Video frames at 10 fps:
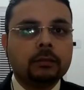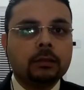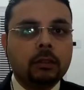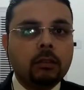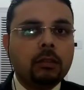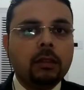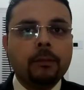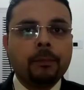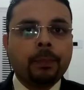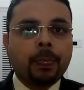You
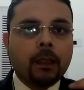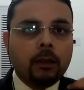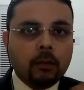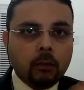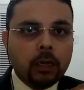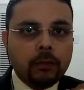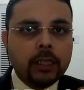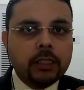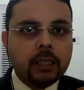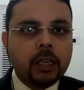know, what
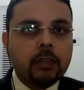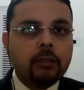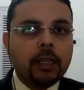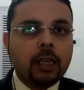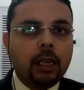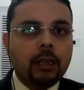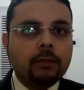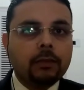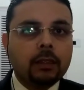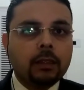we generally do in life,
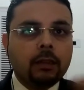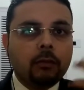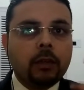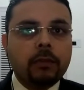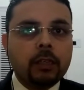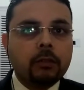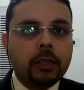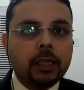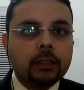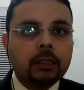what we do
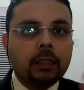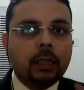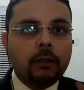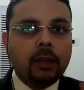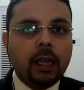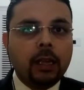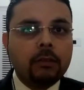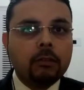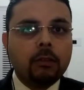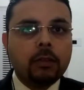is, if I have
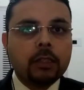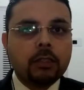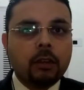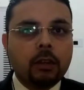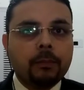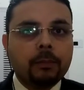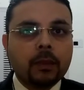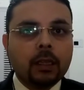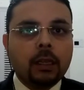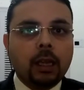to go for a
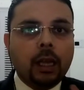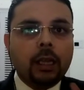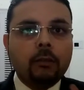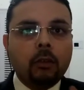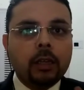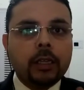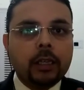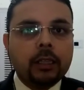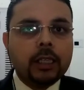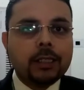job, I want
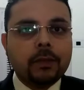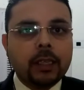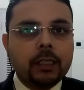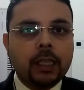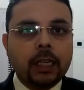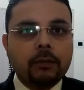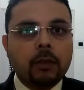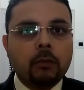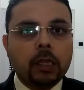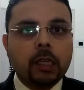it this way, that way,
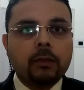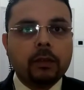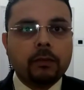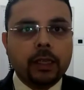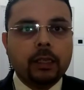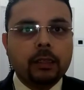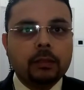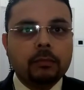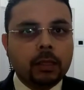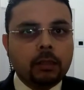whatever way.
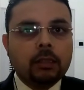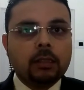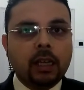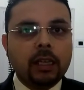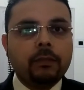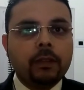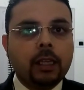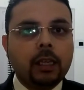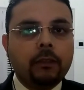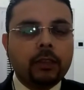Because I
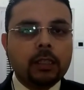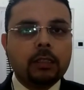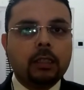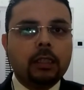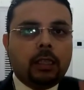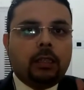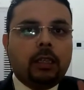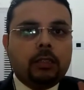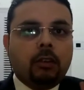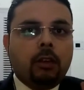feel if
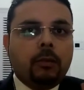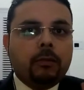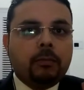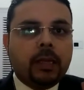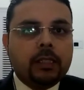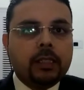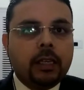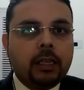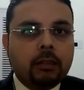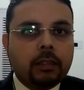the job of
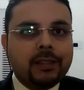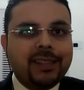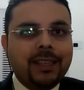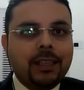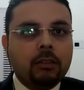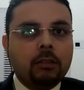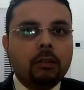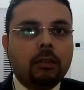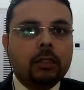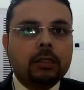president or the CEO
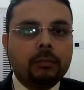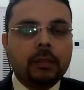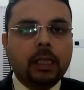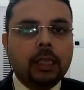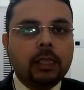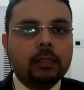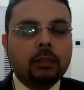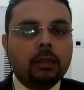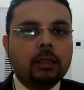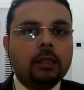or something else
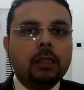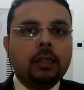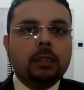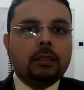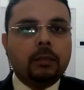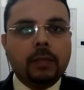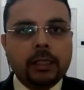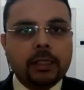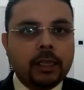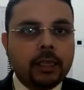or some
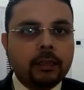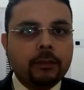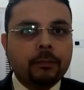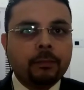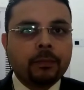executive